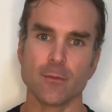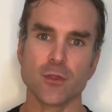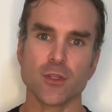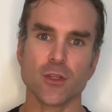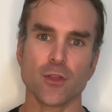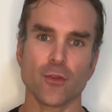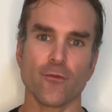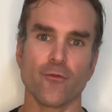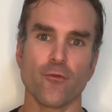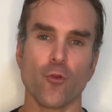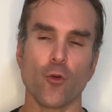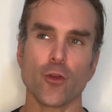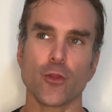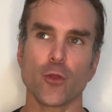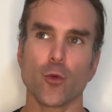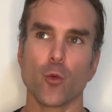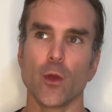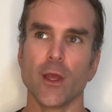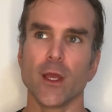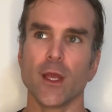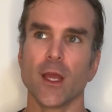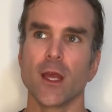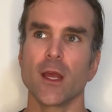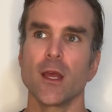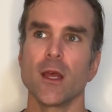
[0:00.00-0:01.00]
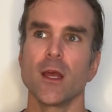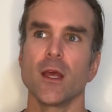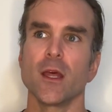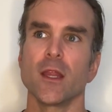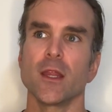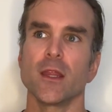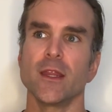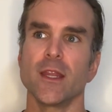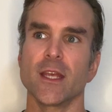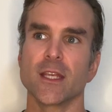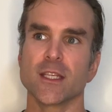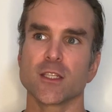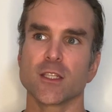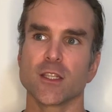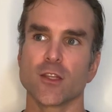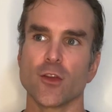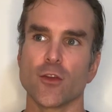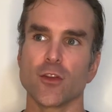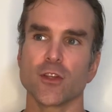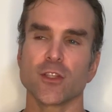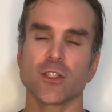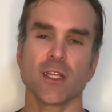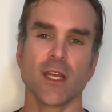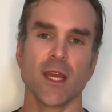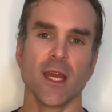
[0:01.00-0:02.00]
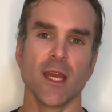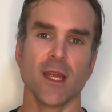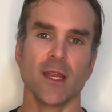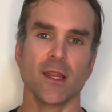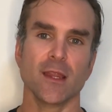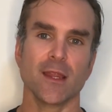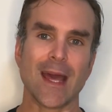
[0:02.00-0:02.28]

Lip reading: So the fourth week, this Thursday,